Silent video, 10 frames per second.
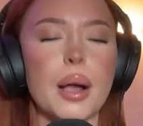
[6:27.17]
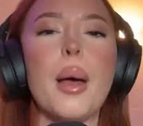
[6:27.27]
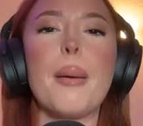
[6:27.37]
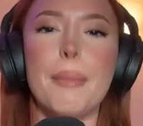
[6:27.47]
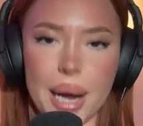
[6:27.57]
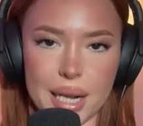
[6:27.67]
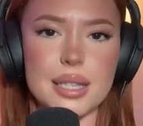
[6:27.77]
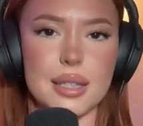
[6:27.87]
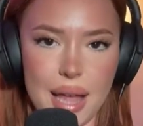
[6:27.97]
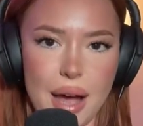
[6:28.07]
but it's
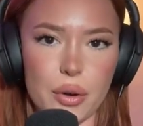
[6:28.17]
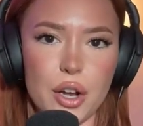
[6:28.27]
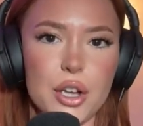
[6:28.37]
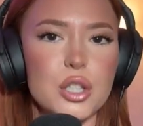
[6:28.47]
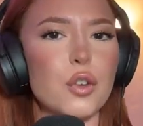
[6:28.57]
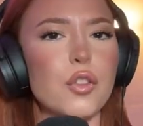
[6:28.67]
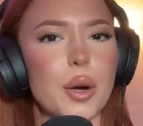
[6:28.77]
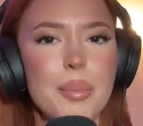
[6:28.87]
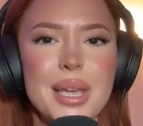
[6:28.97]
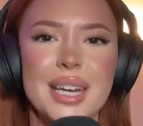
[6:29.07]
loud. So for a
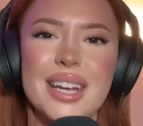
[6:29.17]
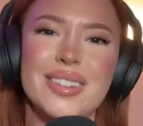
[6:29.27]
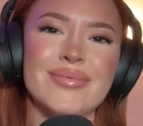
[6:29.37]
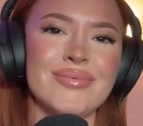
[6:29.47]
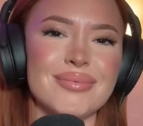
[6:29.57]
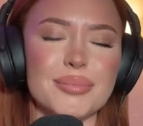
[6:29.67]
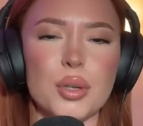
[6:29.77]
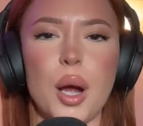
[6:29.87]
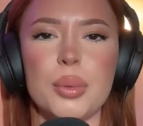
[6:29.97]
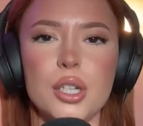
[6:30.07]
meeting,
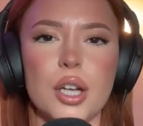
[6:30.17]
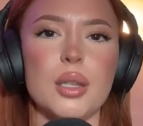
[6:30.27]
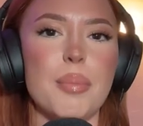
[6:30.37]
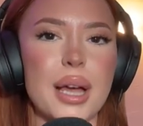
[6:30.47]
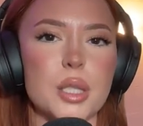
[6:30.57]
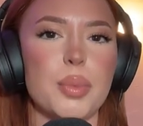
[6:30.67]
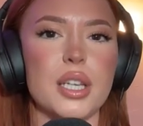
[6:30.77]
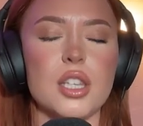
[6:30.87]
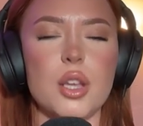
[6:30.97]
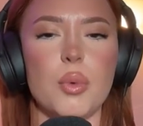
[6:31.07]
probably not the best place
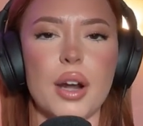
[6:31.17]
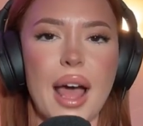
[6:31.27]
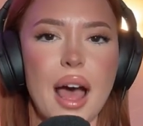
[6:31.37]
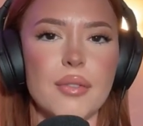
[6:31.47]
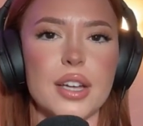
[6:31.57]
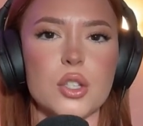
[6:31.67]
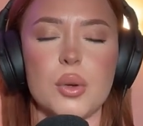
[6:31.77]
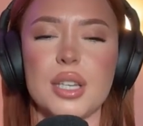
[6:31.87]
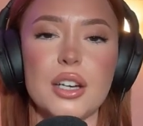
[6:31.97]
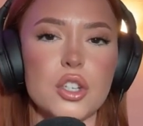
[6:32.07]
that you want to have it. So I
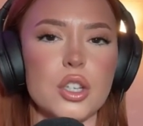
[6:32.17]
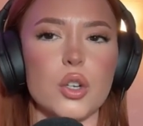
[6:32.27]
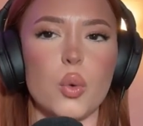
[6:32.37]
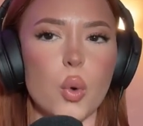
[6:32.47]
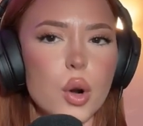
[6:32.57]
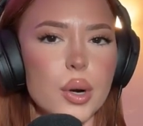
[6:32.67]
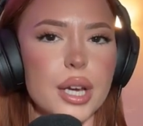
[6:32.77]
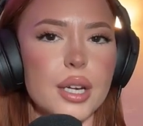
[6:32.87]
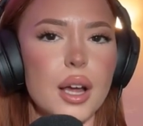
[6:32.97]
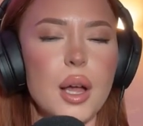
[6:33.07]
was actually a little
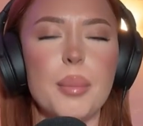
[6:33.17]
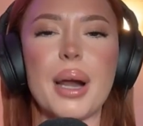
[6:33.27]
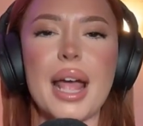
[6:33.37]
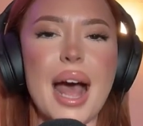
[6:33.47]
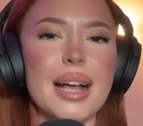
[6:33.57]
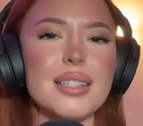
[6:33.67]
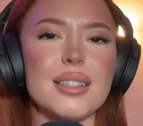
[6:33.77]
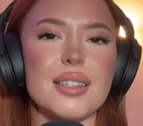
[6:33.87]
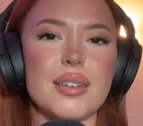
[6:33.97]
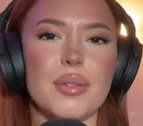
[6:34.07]
worried, but I
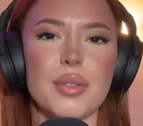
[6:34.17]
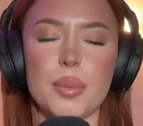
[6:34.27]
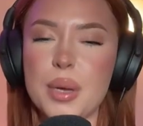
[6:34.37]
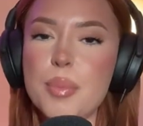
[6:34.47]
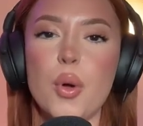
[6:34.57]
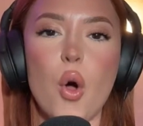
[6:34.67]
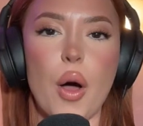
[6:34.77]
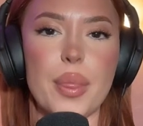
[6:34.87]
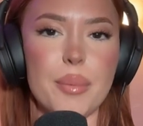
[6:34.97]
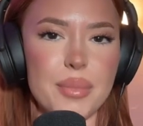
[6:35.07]
asked the people
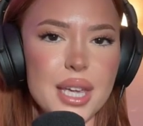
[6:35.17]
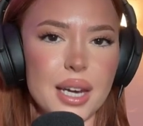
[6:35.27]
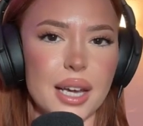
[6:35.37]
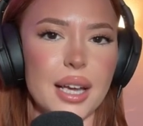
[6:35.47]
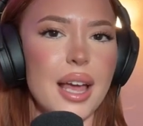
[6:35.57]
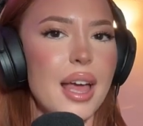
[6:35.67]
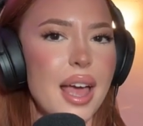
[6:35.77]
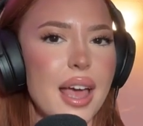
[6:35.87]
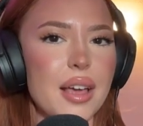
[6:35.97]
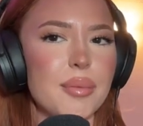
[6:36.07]
on the meeting,
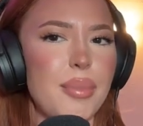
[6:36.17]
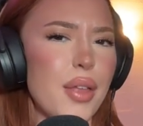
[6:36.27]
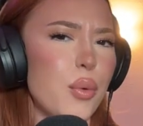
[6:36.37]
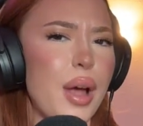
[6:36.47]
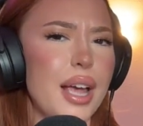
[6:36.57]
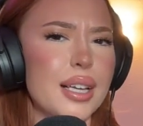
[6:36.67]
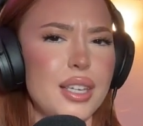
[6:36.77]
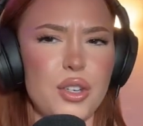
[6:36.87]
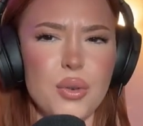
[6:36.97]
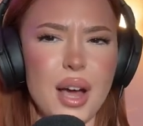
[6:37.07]
hey, by the way, can
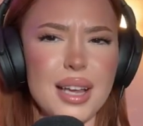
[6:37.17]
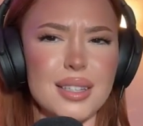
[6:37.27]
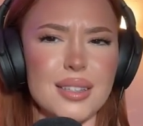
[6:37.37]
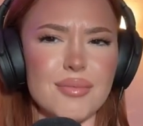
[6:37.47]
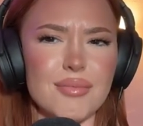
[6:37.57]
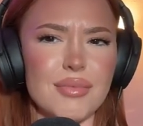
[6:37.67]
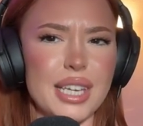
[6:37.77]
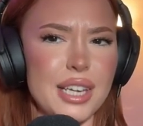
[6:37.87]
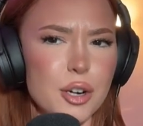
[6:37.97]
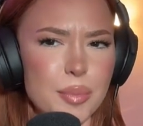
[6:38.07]
you guys
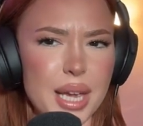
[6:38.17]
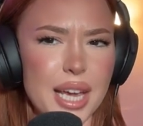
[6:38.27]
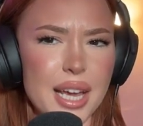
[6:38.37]
hear me?